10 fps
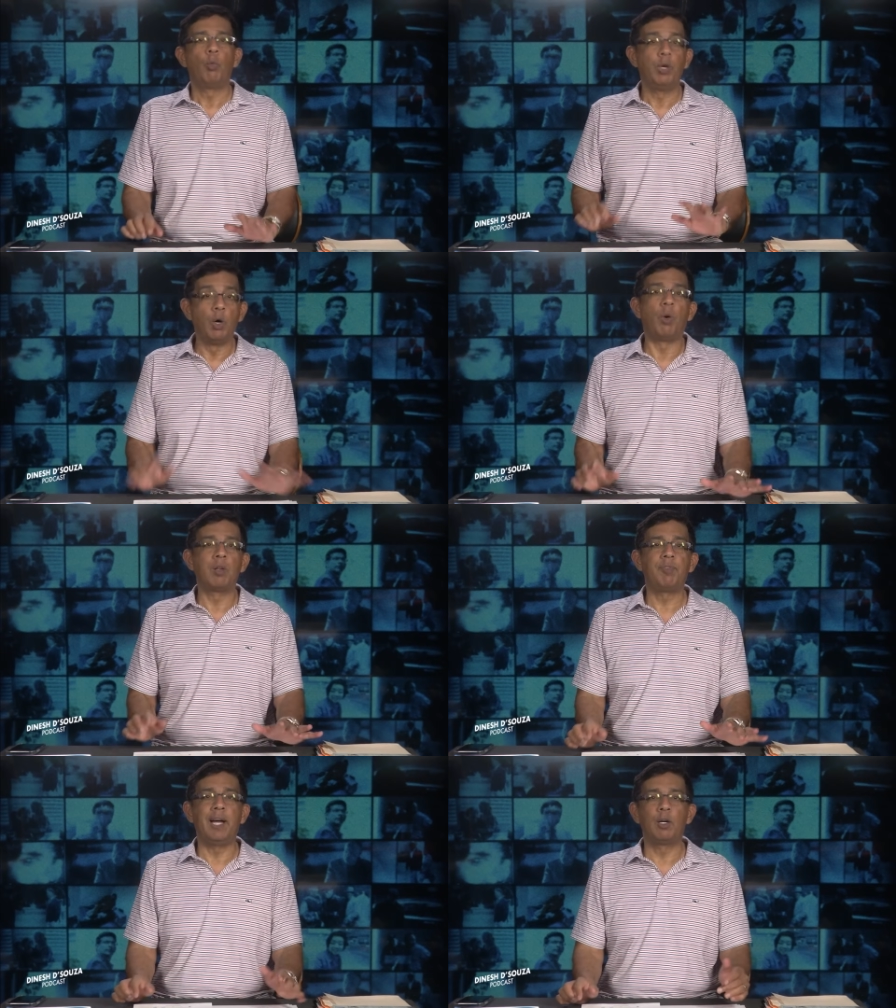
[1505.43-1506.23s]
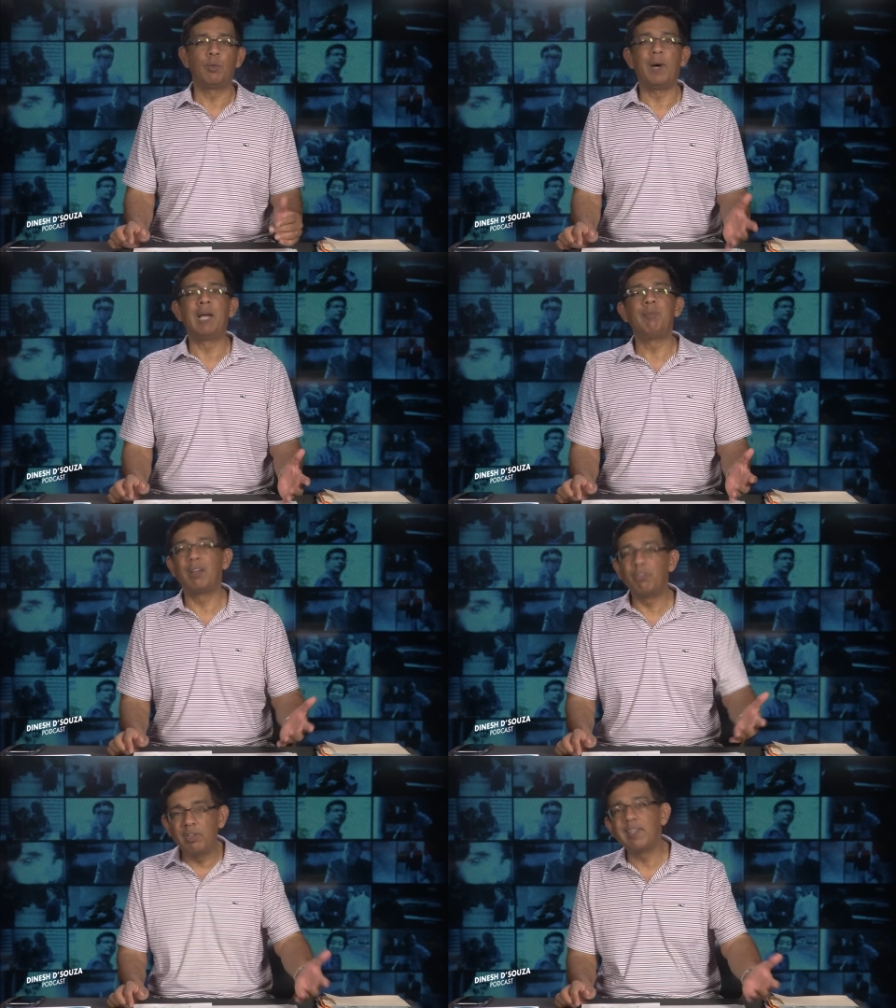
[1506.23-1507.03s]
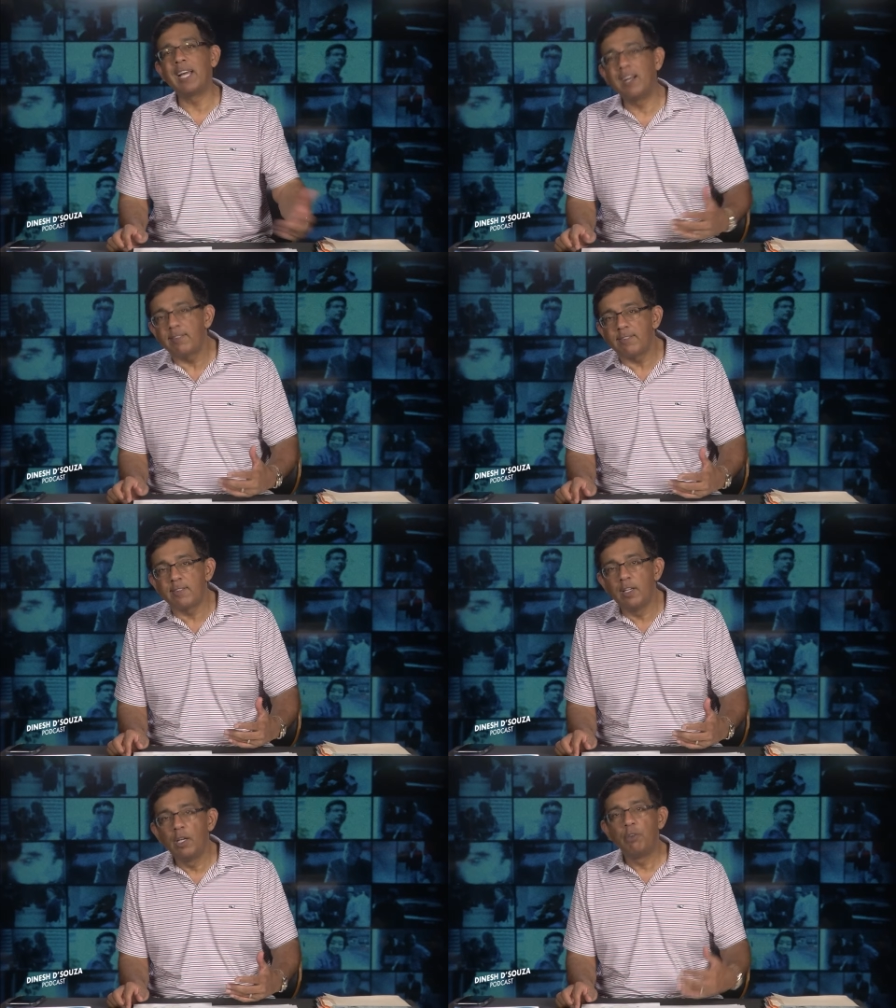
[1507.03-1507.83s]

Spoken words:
We don't want to fire her. Why? Because she's like us.